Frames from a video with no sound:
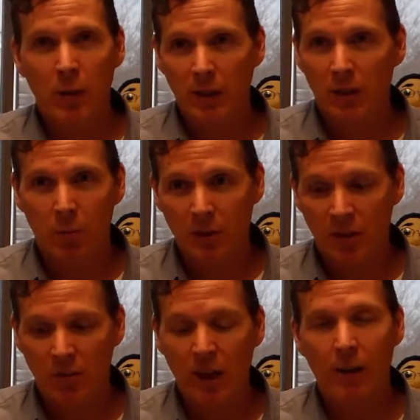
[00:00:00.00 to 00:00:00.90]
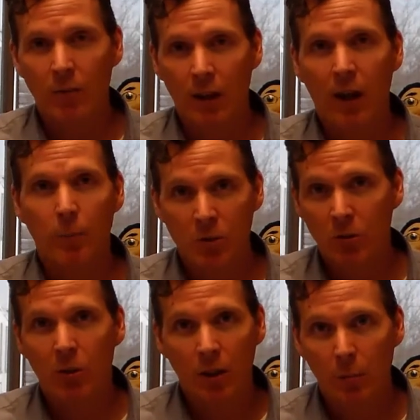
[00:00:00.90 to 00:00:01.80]
but but doesn't have the
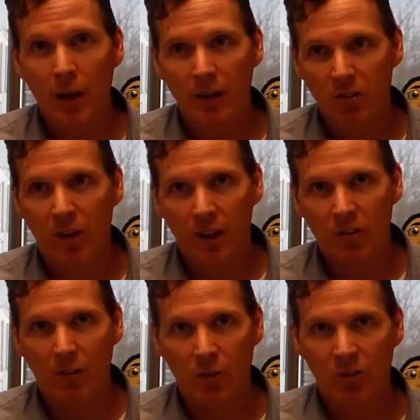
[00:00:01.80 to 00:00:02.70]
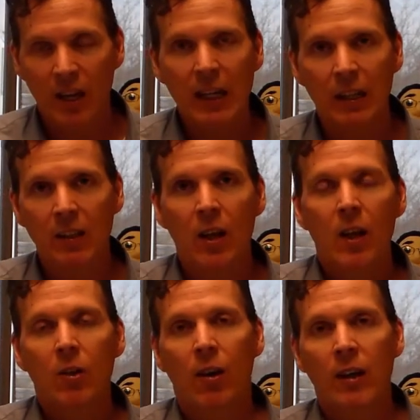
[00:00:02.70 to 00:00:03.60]
opportunity to buy stocks every second,
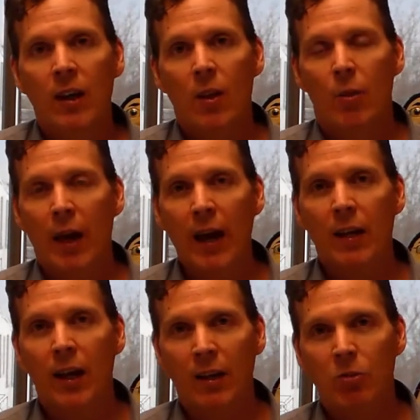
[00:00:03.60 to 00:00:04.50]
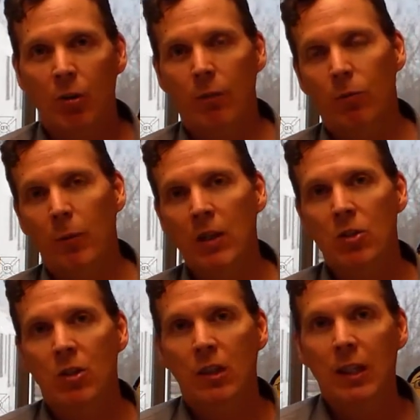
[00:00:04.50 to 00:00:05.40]
right? That extra
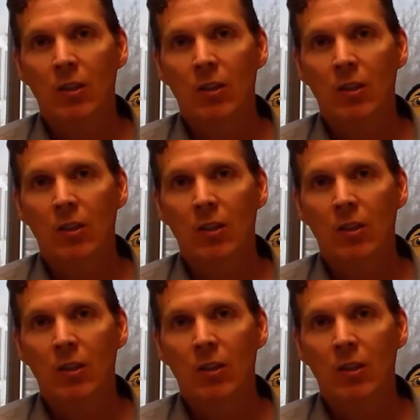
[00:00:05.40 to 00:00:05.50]
information